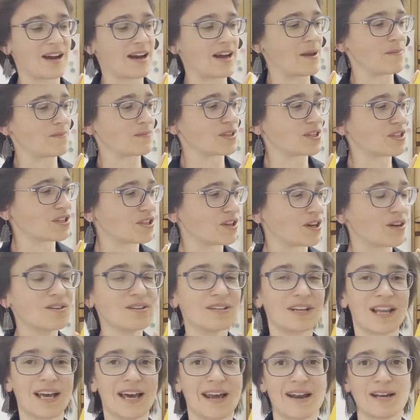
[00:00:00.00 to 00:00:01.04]
I am so
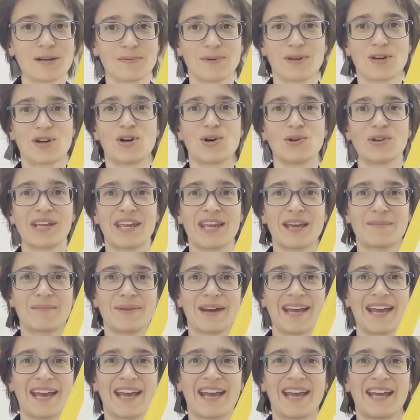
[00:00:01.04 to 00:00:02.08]
delighted to be holding it in
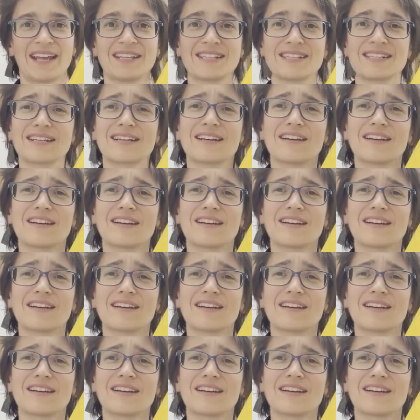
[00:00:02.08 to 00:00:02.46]
my hands.